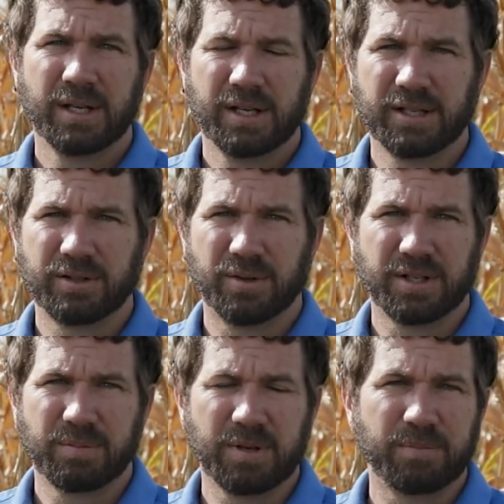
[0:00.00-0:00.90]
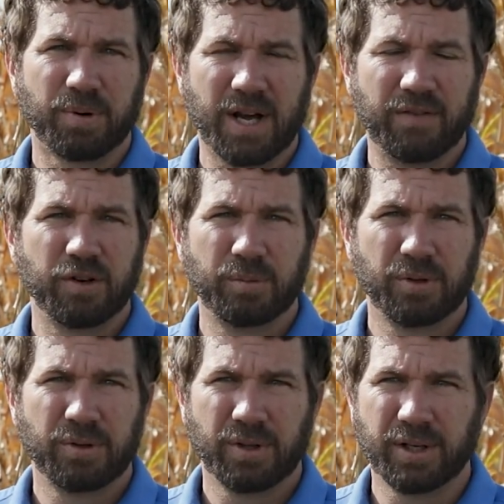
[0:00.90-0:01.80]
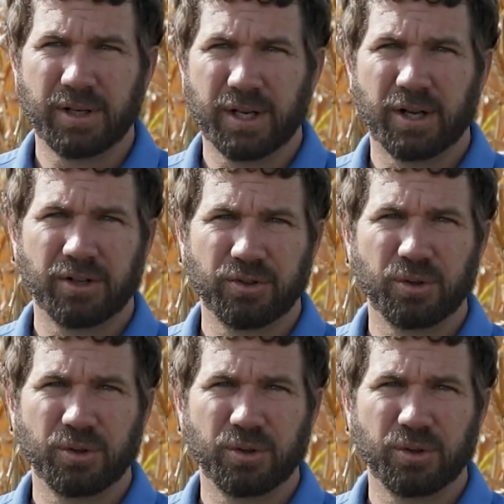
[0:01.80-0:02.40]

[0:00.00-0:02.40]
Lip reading: is going to be profitable and also